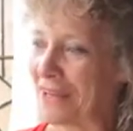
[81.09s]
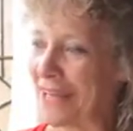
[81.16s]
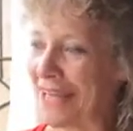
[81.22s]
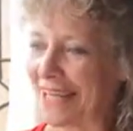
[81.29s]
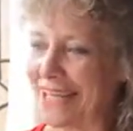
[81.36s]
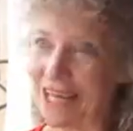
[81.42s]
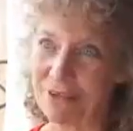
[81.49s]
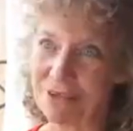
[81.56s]

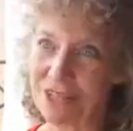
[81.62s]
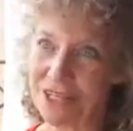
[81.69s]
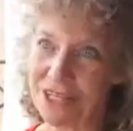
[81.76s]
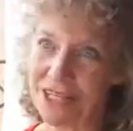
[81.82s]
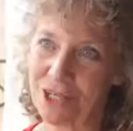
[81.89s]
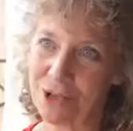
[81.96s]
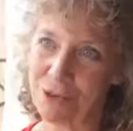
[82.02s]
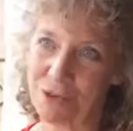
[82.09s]
encountered a
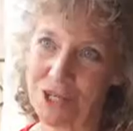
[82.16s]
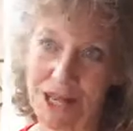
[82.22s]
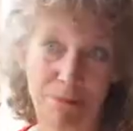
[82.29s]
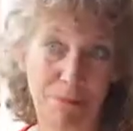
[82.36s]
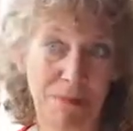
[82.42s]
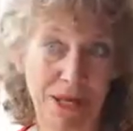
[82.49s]
lady called Anne